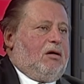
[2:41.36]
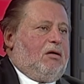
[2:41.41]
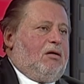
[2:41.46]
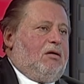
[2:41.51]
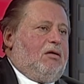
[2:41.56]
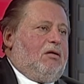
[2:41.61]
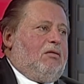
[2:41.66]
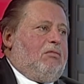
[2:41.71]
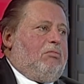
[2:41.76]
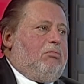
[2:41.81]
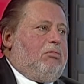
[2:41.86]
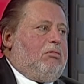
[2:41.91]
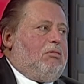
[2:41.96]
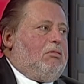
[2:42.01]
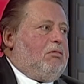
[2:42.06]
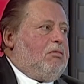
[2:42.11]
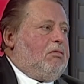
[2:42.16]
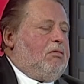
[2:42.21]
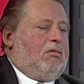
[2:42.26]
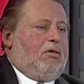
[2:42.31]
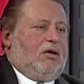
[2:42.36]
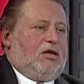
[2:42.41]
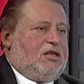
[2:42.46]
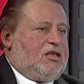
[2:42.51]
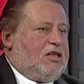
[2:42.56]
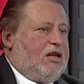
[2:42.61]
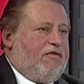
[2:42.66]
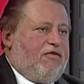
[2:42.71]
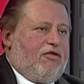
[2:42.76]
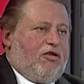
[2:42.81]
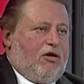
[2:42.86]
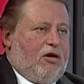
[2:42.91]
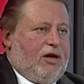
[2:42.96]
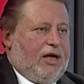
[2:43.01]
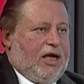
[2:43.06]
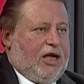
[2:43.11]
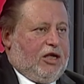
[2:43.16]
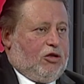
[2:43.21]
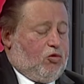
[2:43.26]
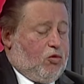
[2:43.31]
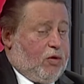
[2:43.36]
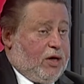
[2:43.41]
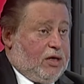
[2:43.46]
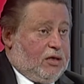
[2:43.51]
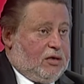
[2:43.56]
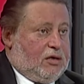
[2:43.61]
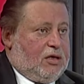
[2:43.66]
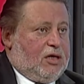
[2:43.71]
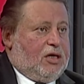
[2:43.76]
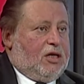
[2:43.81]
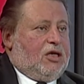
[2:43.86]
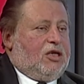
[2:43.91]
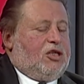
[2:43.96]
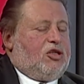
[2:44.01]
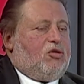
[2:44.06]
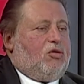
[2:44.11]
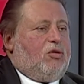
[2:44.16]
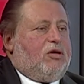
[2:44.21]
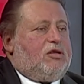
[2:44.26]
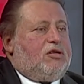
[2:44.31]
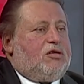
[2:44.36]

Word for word: uh several gateways. So